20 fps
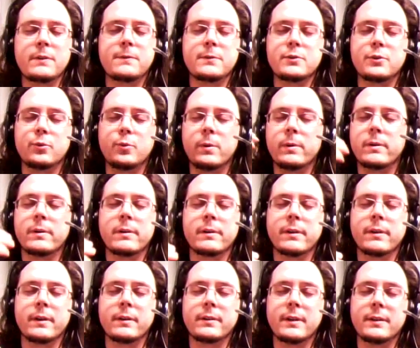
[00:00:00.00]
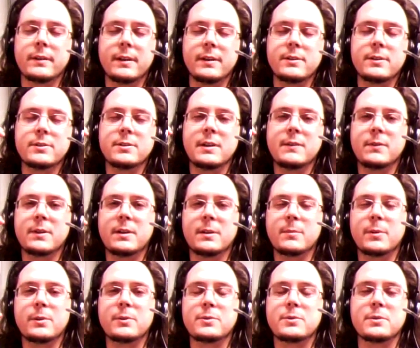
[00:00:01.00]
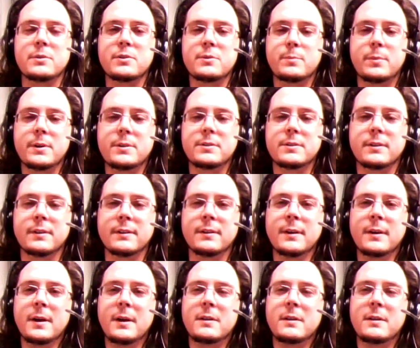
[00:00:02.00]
Grief is a word that, that, that doesn't even come close to expressing